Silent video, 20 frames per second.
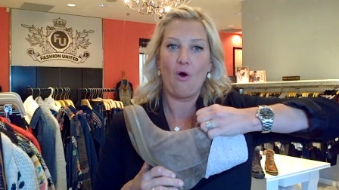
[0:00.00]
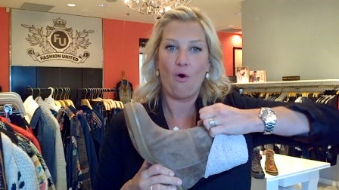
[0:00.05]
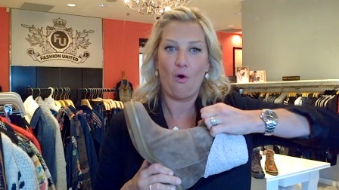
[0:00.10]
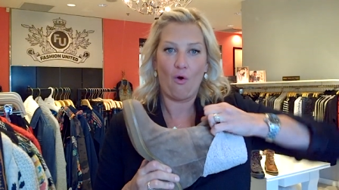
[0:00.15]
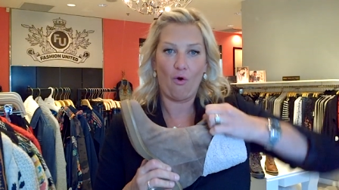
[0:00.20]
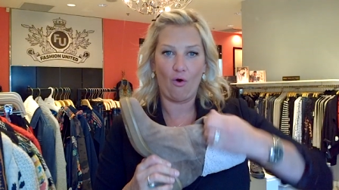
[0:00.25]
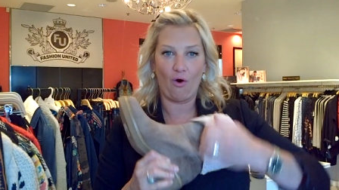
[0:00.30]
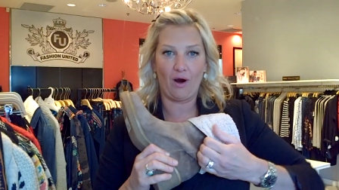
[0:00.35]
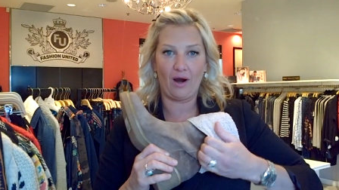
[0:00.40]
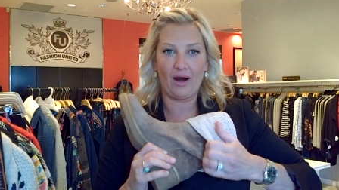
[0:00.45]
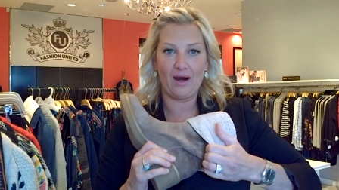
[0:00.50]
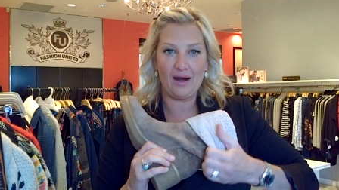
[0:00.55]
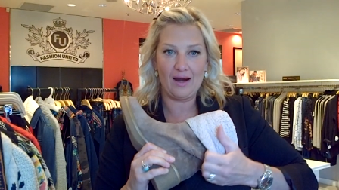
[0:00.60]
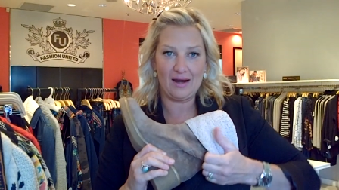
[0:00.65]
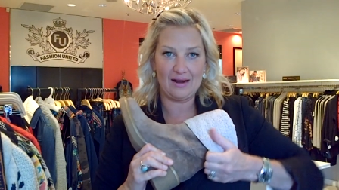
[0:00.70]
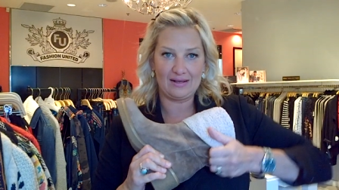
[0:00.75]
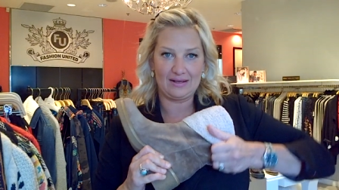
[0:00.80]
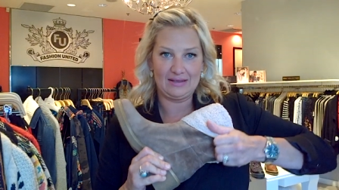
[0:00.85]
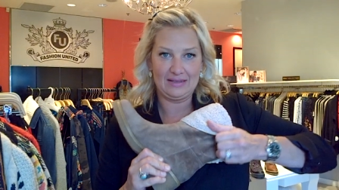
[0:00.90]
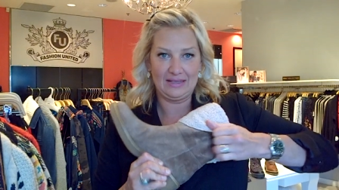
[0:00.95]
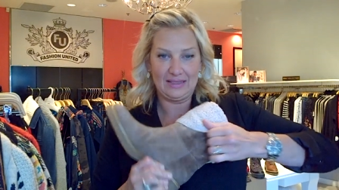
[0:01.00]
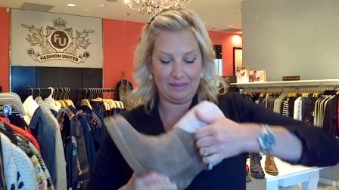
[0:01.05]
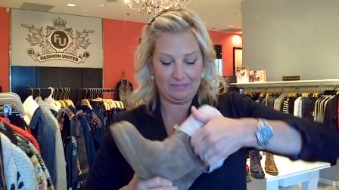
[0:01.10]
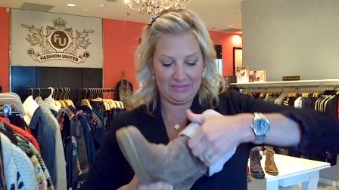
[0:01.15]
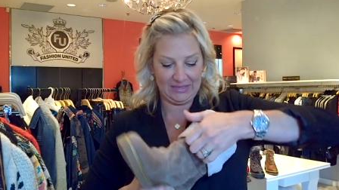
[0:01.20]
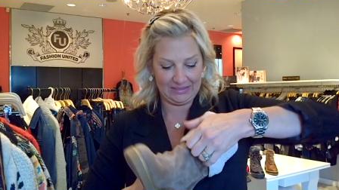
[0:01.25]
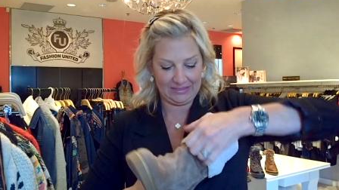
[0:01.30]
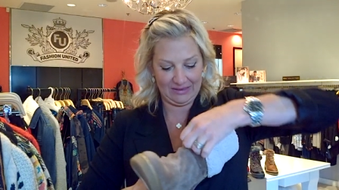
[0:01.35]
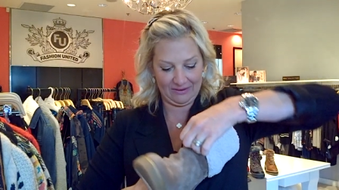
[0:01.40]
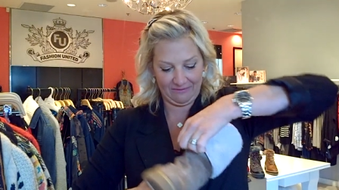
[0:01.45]
or, let me
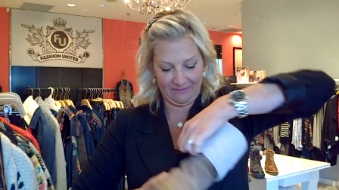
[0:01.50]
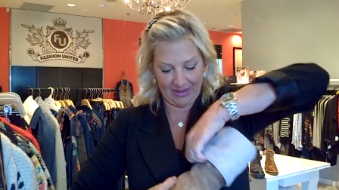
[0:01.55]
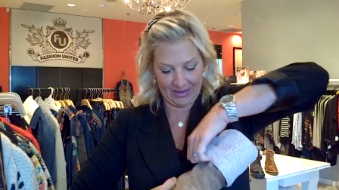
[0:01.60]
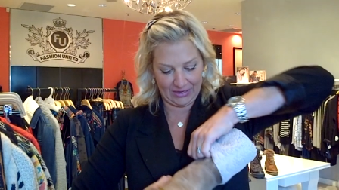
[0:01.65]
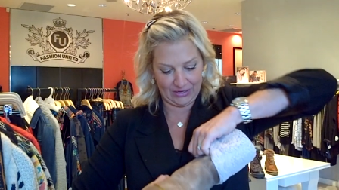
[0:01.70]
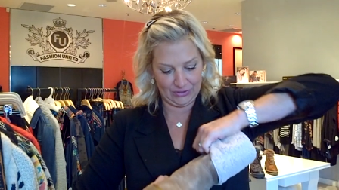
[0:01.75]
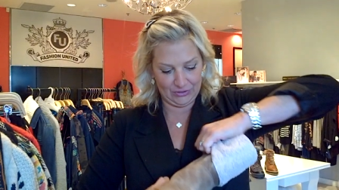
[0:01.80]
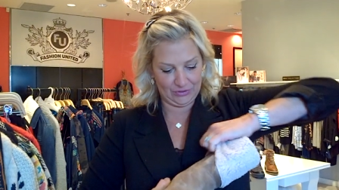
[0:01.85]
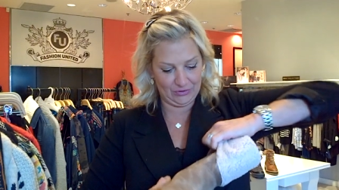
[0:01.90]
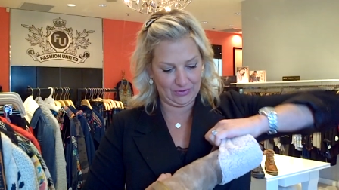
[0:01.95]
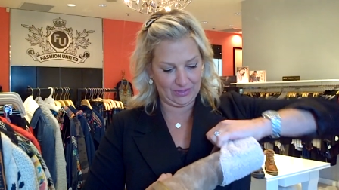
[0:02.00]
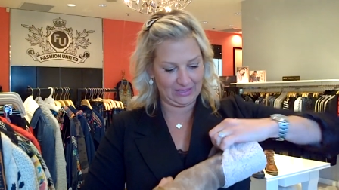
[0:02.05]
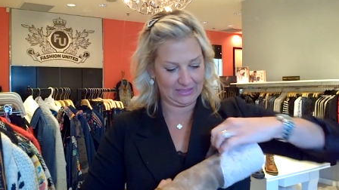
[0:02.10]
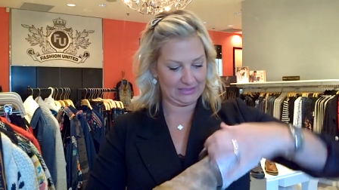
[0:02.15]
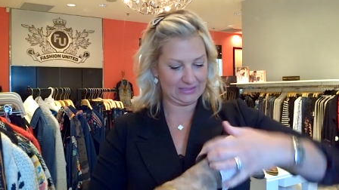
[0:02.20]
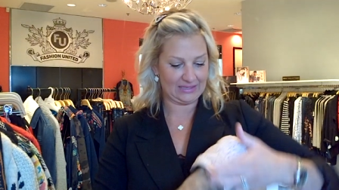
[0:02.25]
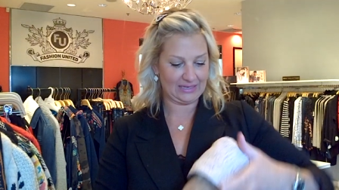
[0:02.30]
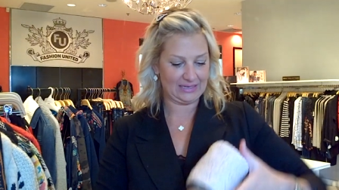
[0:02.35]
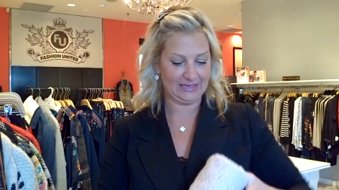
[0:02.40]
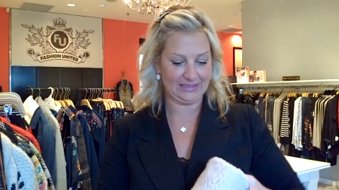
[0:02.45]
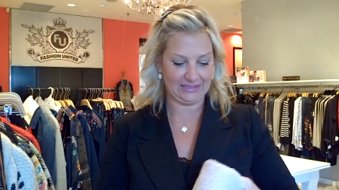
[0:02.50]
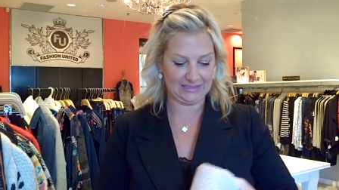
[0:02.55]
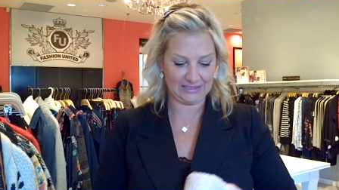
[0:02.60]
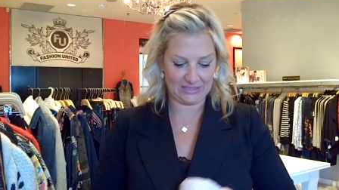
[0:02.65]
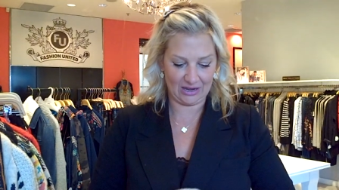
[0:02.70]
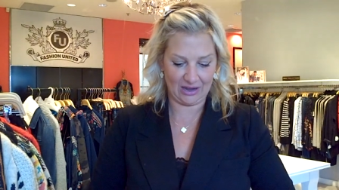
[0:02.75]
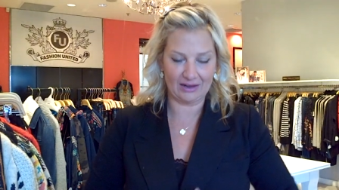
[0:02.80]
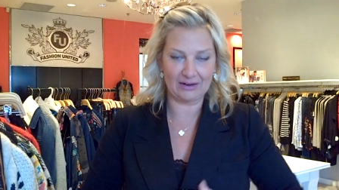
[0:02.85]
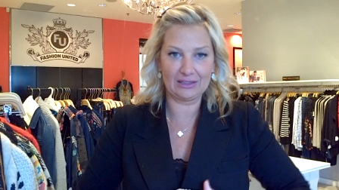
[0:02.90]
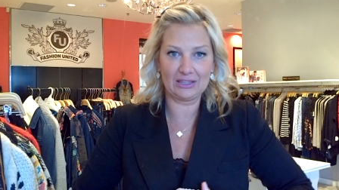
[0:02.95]
see if I can do this because it's
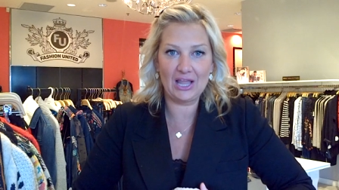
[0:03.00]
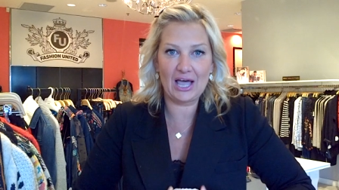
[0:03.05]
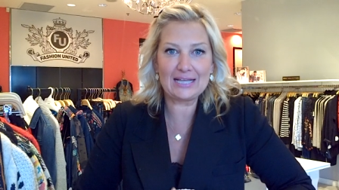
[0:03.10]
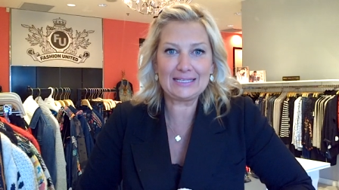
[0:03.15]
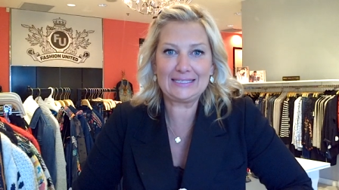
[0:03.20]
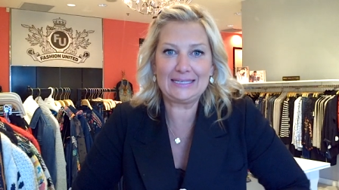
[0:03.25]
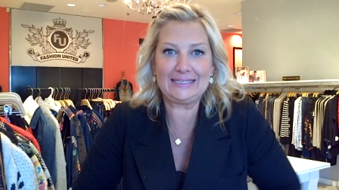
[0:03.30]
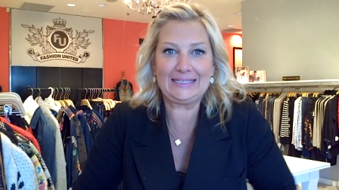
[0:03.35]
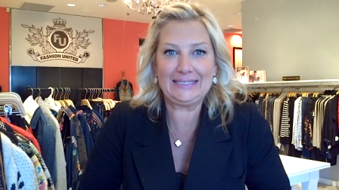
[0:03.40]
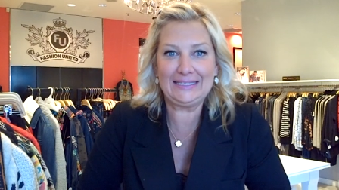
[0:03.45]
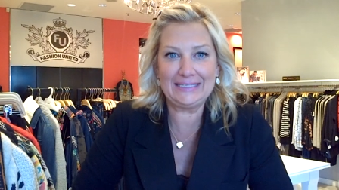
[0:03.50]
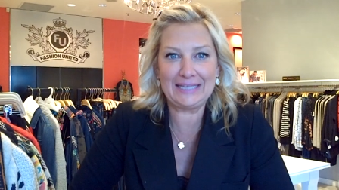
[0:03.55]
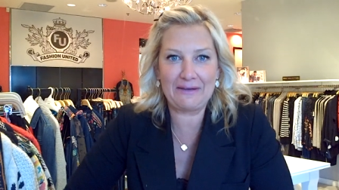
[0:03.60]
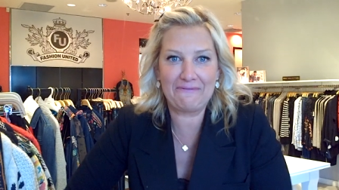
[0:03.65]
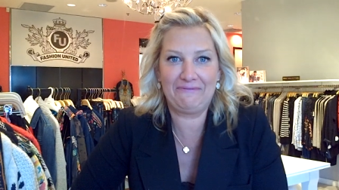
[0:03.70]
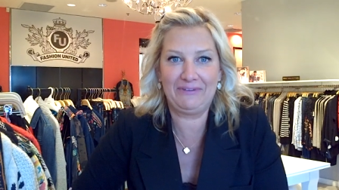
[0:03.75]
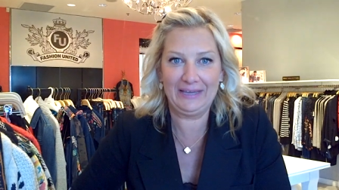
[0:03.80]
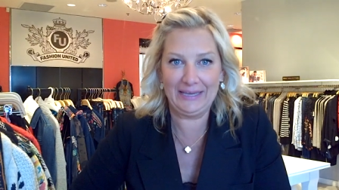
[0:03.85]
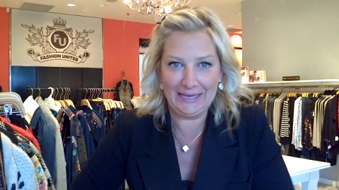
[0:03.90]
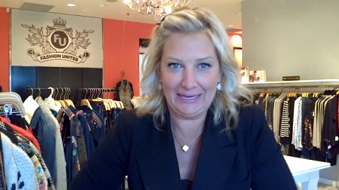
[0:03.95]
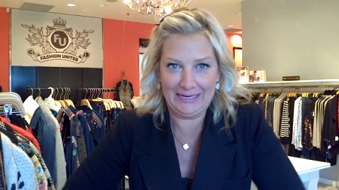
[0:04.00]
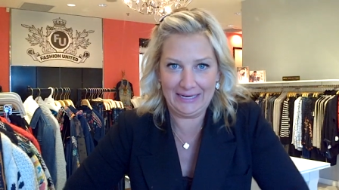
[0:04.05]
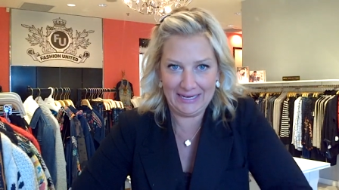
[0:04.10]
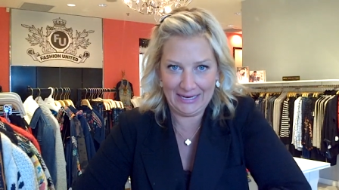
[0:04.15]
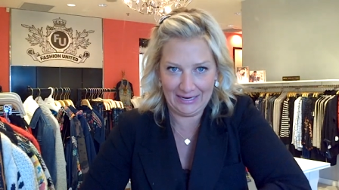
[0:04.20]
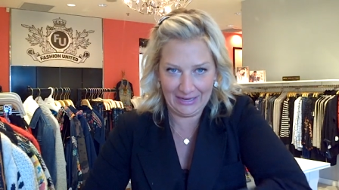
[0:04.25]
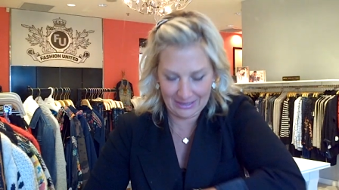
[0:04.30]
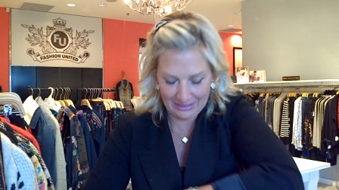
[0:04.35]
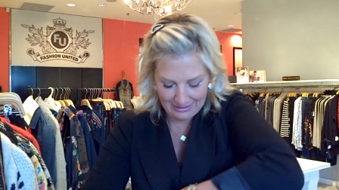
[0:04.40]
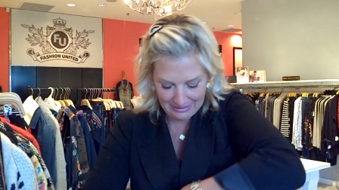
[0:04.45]
got lots of stuffing in
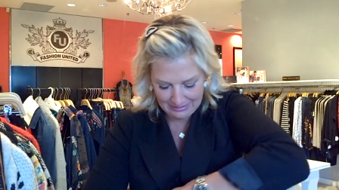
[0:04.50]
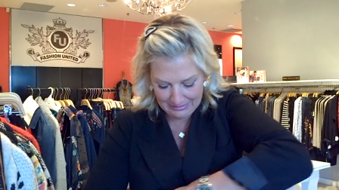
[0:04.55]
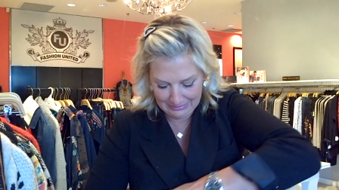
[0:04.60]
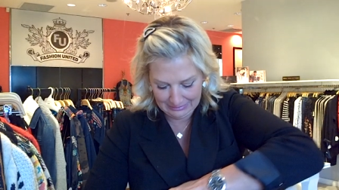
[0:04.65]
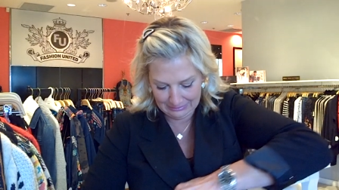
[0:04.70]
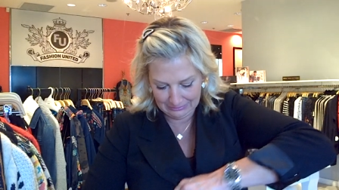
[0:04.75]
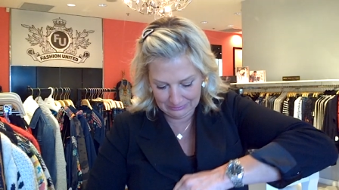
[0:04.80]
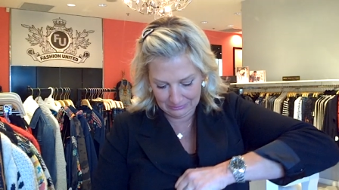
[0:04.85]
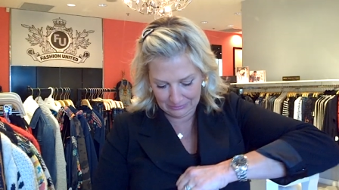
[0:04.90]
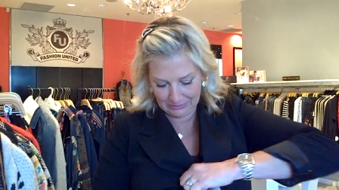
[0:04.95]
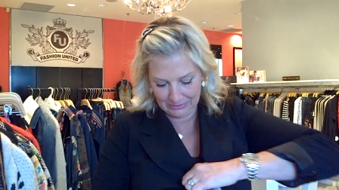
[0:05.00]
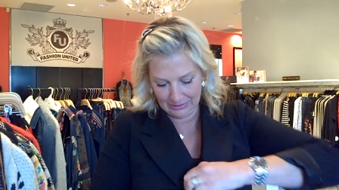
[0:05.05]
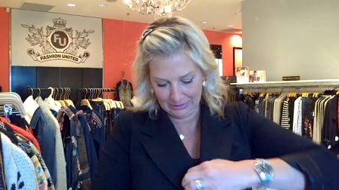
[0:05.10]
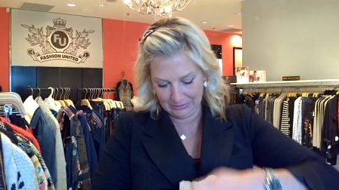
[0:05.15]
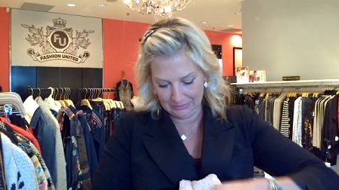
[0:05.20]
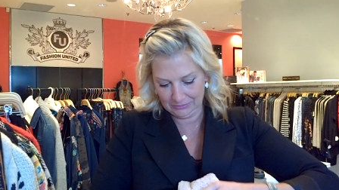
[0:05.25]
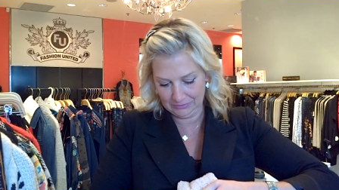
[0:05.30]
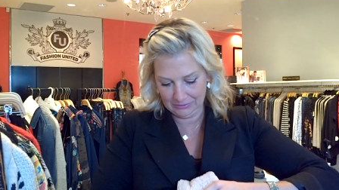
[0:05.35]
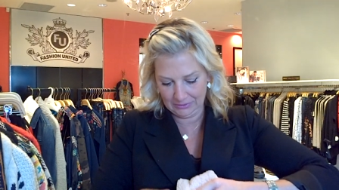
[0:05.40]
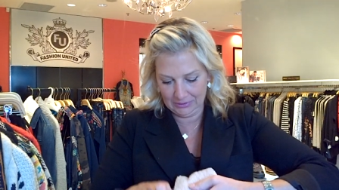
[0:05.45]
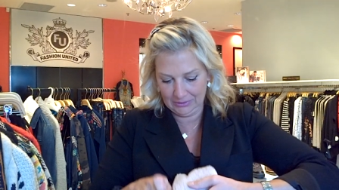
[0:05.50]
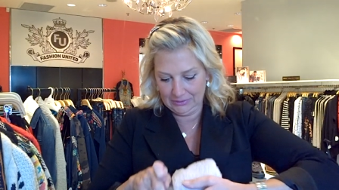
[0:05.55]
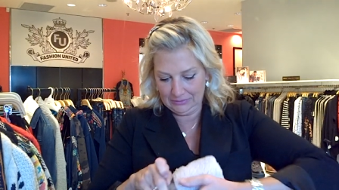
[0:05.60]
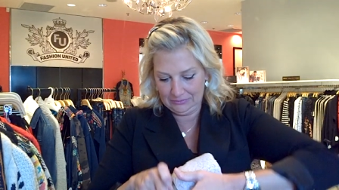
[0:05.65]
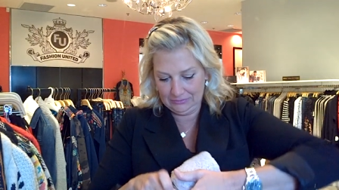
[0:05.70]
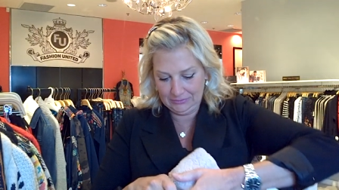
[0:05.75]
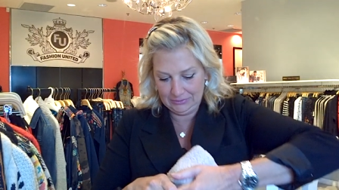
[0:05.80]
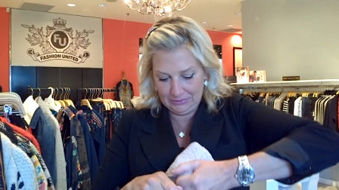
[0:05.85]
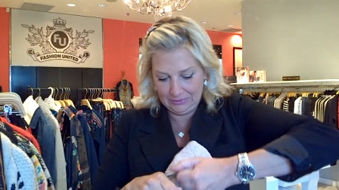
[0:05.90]
here. Hold on, hold on.